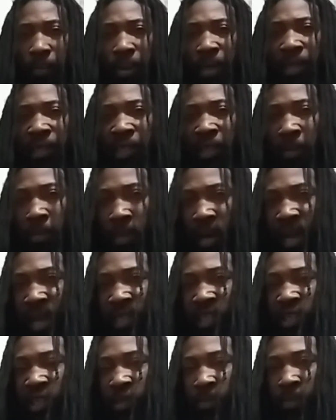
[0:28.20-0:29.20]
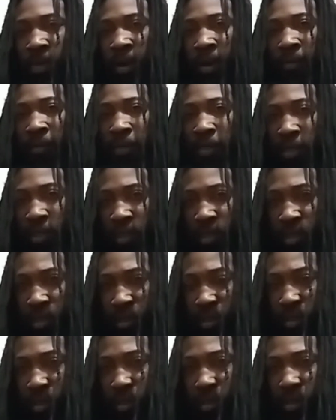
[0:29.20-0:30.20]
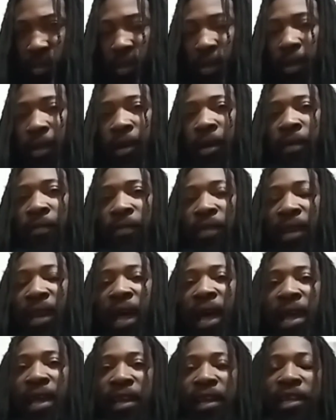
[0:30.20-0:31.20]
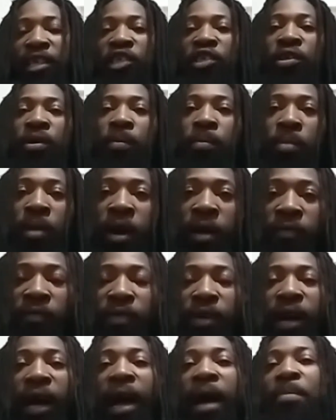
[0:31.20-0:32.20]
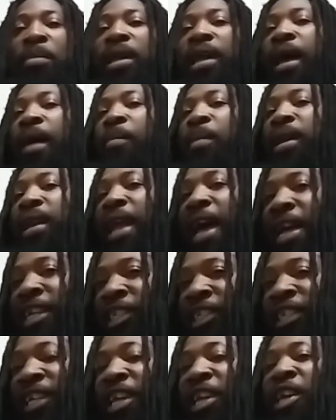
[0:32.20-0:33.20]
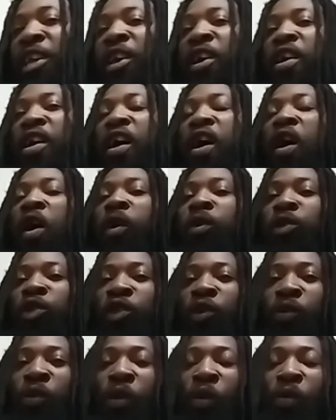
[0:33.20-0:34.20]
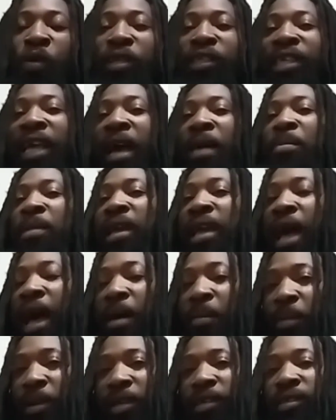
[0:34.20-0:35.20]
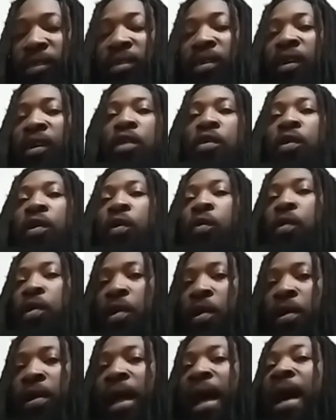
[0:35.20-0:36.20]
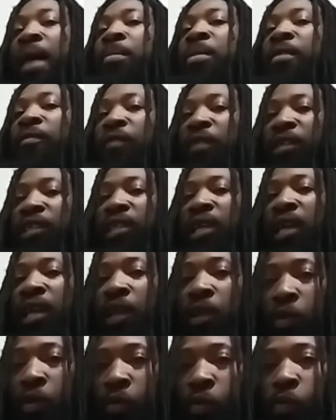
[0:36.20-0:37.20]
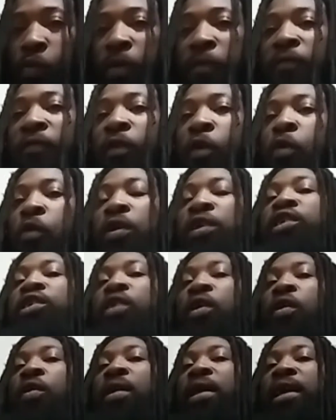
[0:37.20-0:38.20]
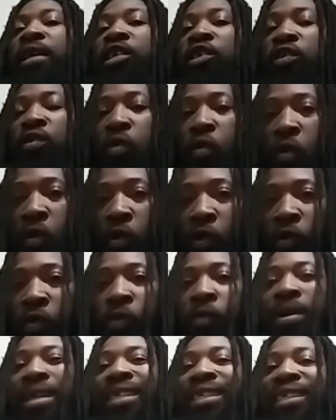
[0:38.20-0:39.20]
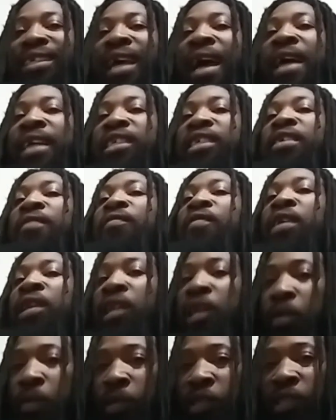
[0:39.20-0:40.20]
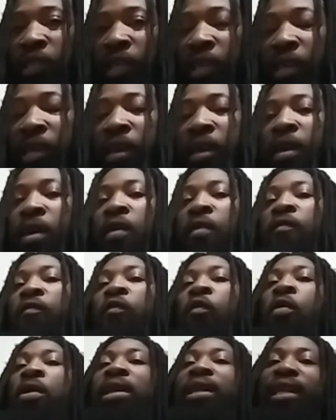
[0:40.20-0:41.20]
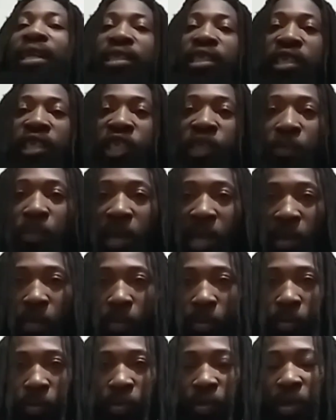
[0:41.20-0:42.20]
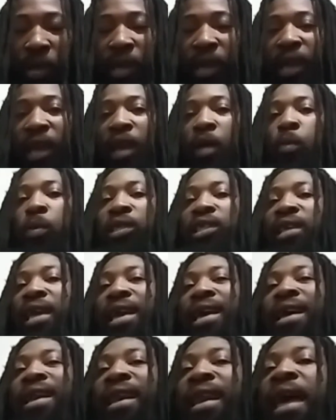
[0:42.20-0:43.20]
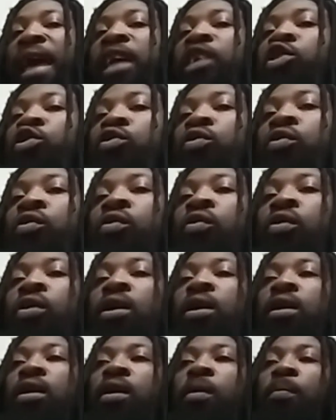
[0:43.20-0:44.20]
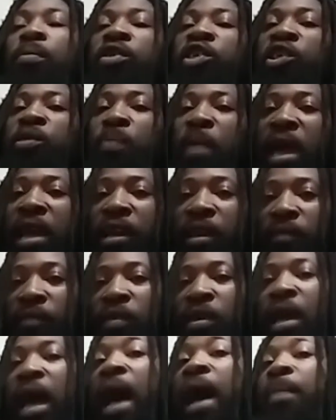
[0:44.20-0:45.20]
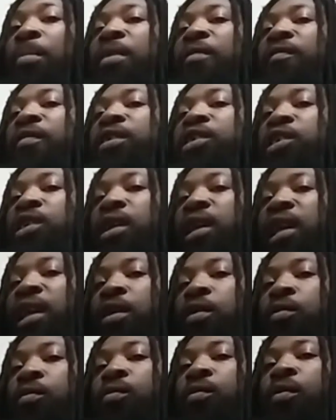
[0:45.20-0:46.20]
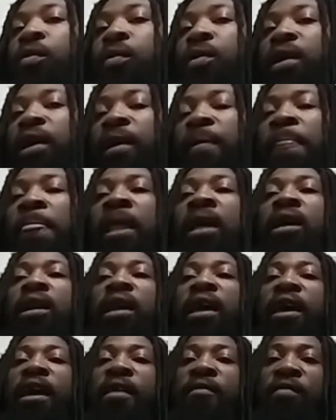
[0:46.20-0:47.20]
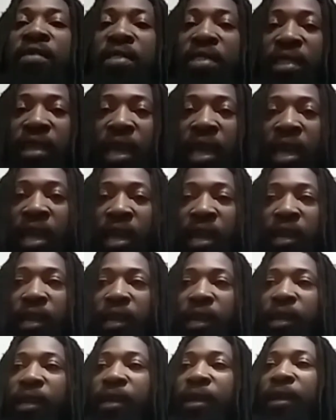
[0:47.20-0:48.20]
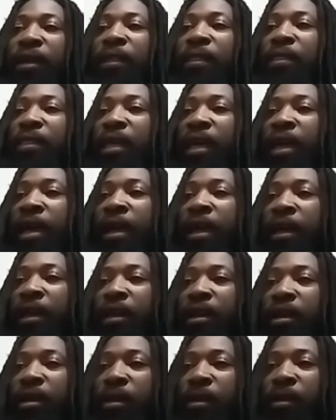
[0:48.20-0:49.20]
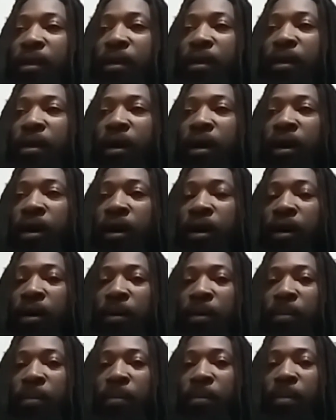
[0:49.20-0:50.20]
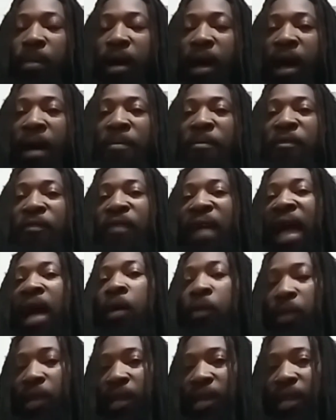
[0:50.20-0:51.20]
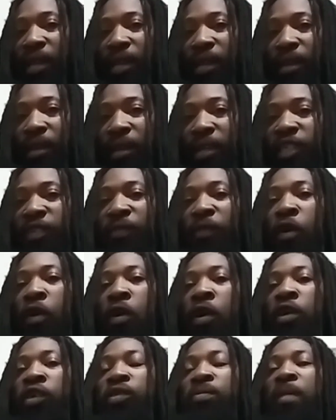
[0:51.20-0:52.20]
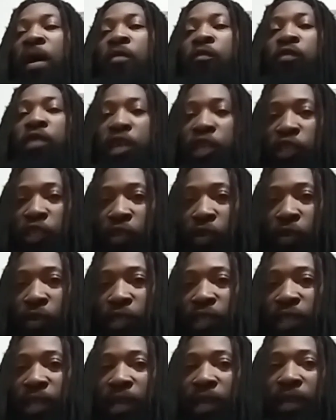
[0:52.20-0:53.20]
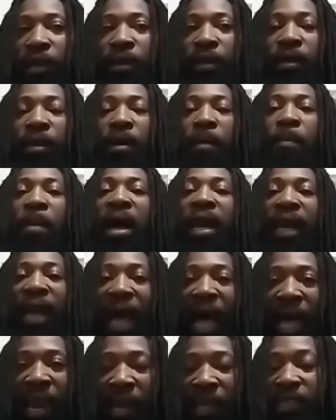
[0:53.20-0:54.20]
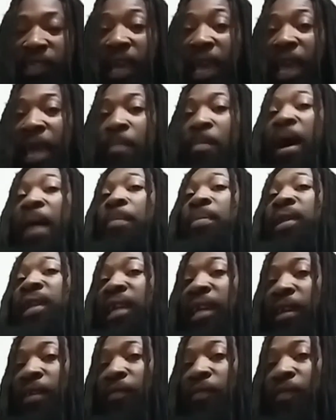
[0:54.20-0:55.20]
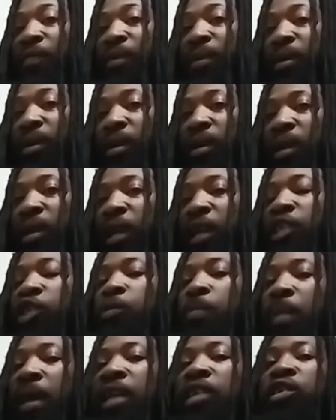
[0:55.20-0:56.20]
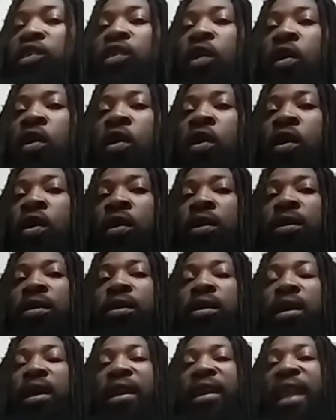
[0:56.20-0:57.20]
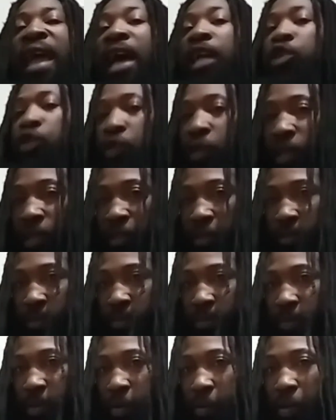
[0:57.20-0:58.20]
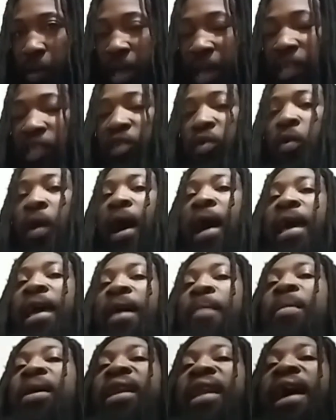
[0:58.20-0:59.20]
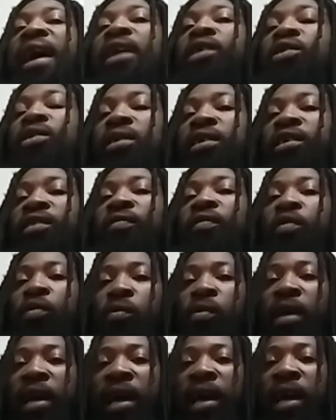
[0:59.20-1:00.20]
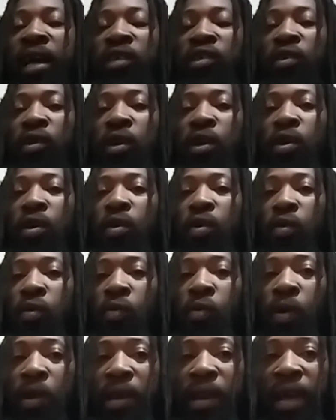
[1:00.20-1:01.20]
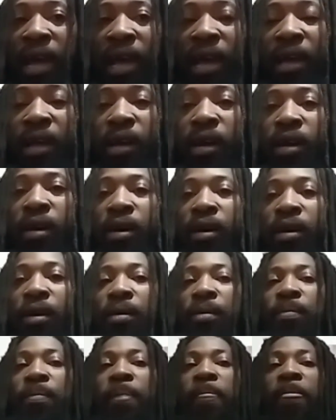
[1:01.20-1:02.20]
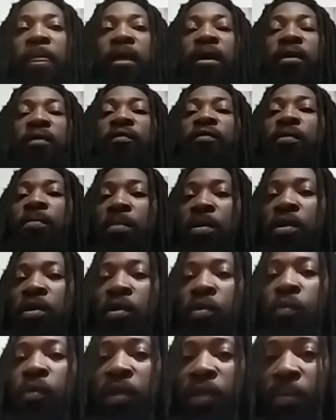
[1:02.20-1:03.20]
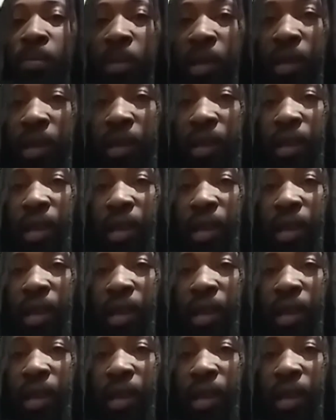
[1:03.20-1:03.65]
Peace and blessings, brothers and sisters. Love and light. It's your brother, Omni Amanashi, also known as Omni Omnis. And here at the Omnivision EDU, we're focused on historical and scientific literacy for indigenous peoples. And we take a natural perspective here at Omnivision EDU, okay? Now, everything that I'm founded in, as far as my research and my knowledge and my belief, is based on naturalism. Okay, so I am a naturalist for you guys who are not familiar with me